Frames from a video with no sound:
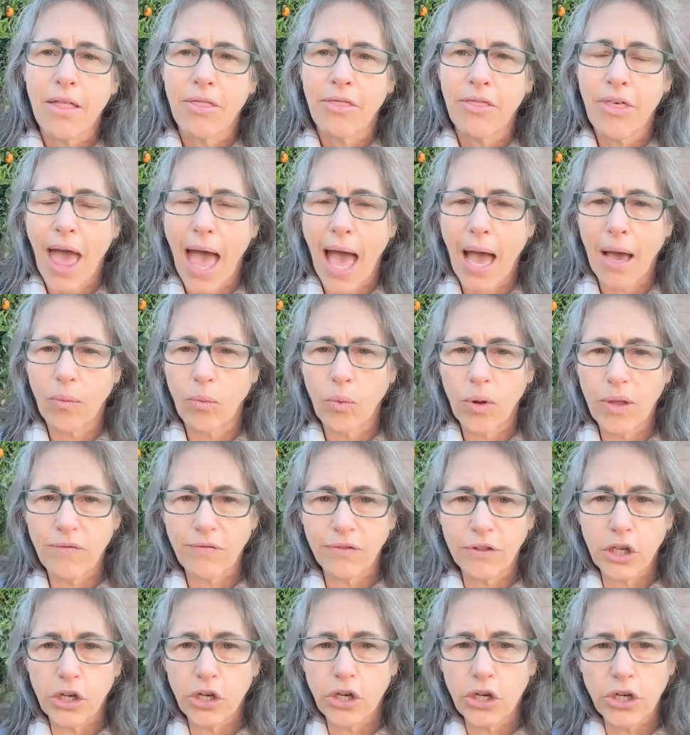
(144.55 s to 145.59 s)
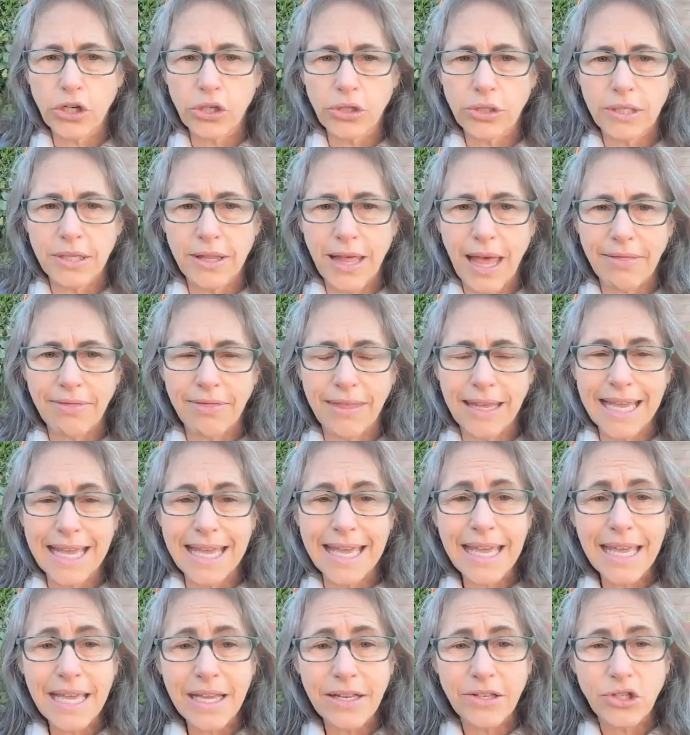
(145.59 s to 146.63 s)
that we've learned that the
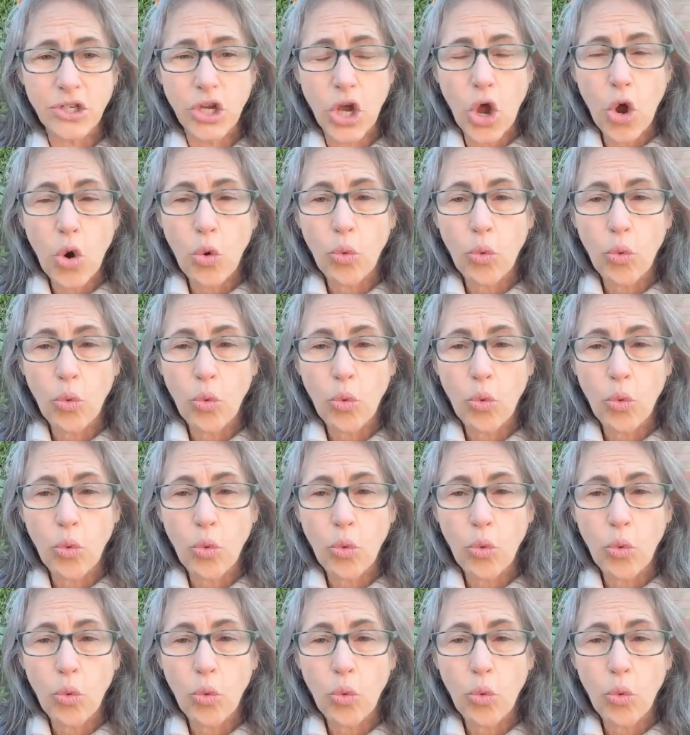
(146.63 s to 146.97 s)
heat